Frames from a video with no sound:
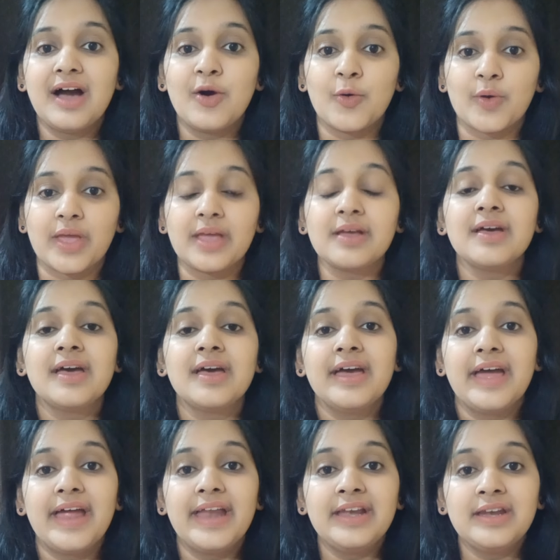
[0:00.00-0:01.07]
okay?
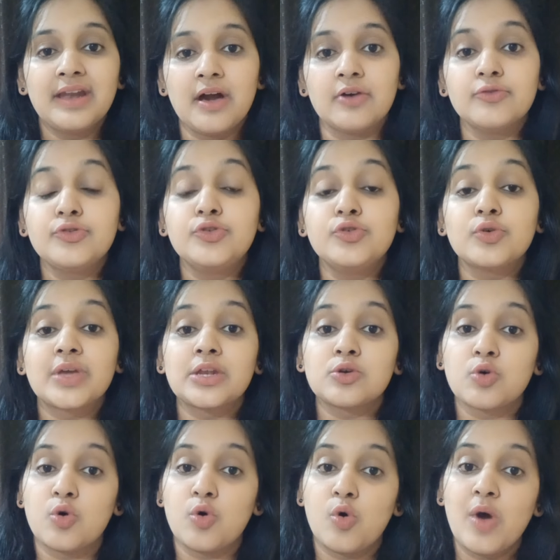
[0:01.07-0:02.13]
And now you
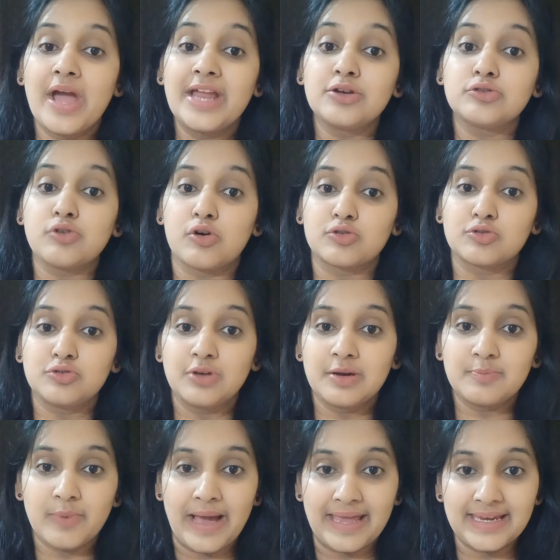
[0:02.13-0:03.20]
can go and talk to
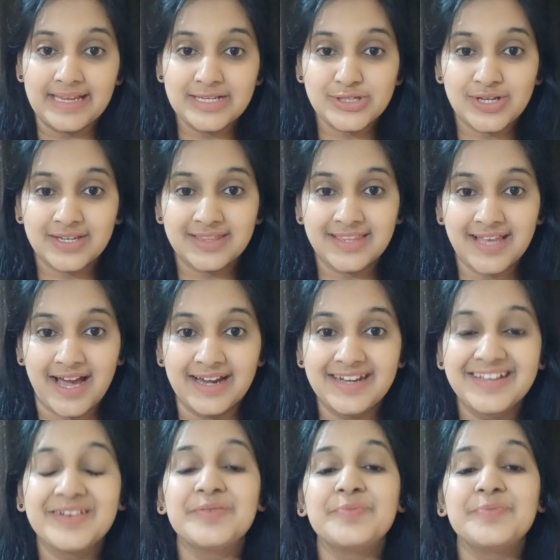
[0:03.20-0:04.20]
your manager that